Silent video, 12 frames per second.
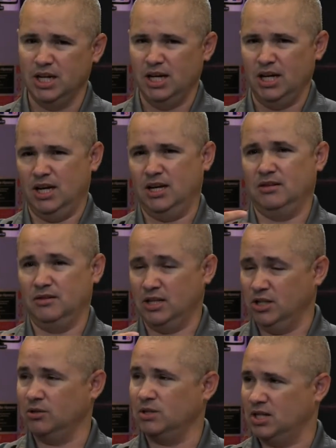and then
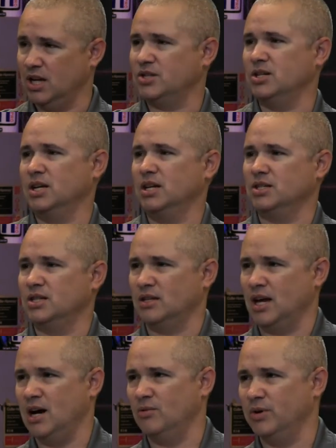you can test against it
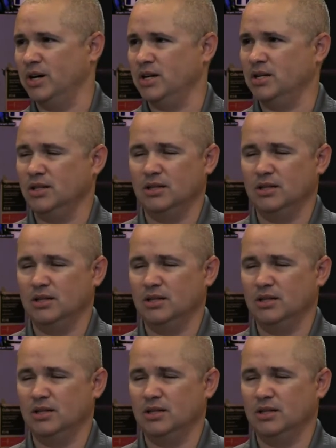that way.